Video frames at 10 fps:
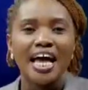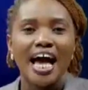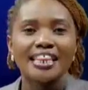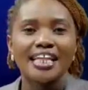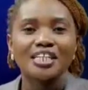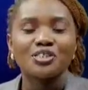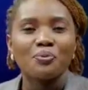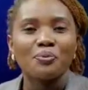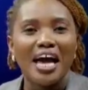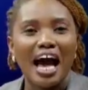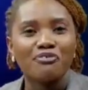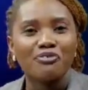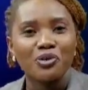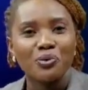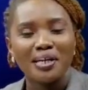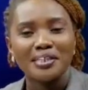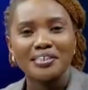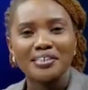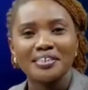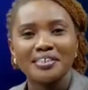And that's all we have for you at
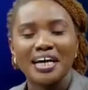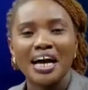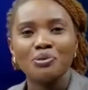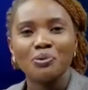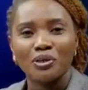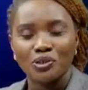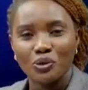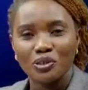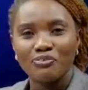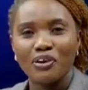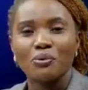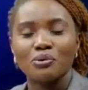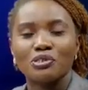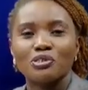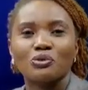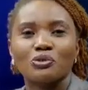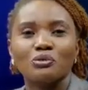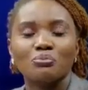this time. Do ensure to follow us on social